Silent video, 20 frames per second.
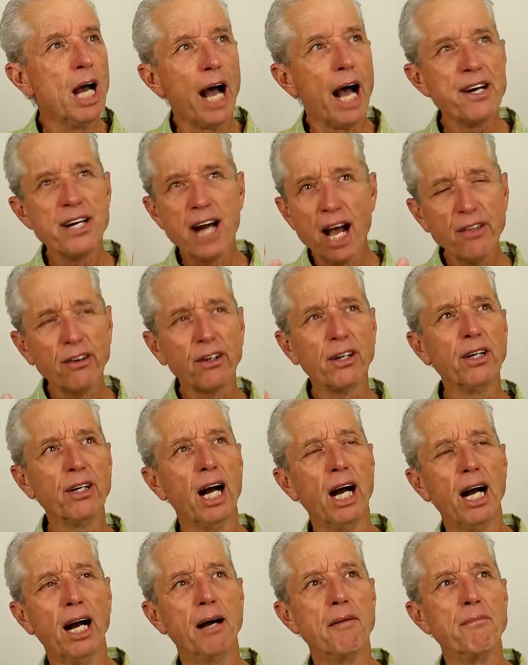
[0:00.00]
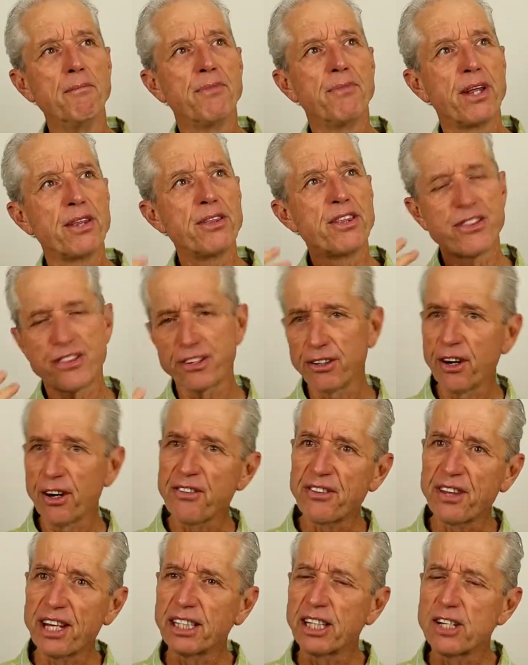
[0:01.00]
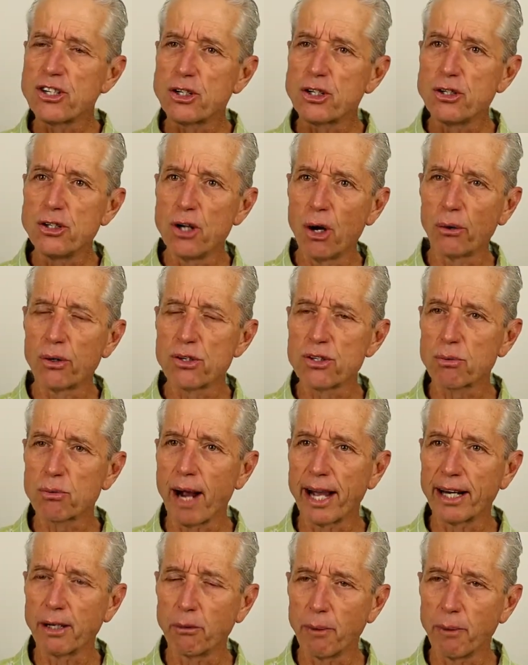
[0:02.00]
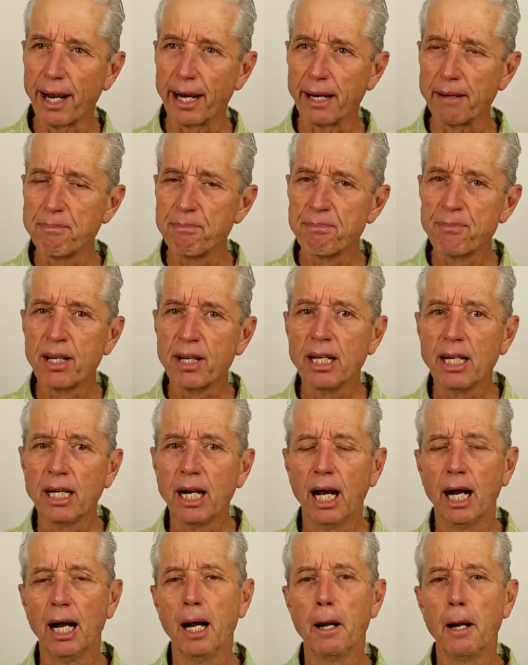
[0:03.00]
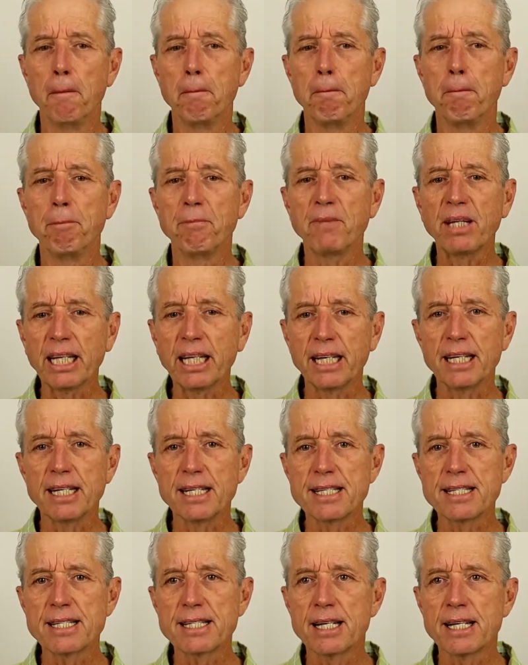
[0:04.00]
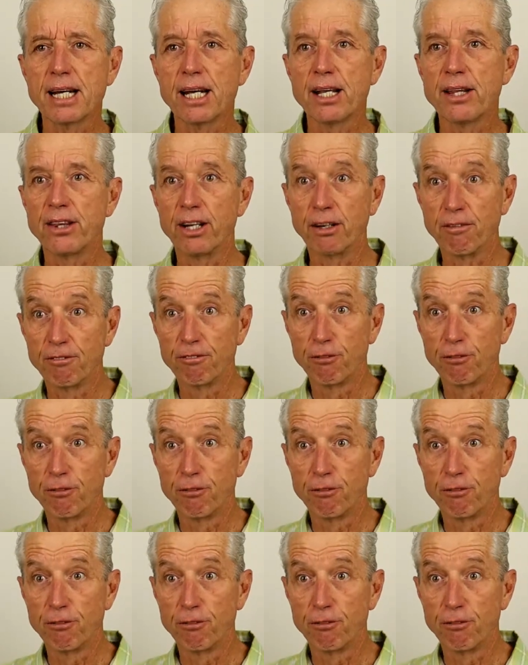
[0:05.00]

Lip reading: The third thing that you notice right away is their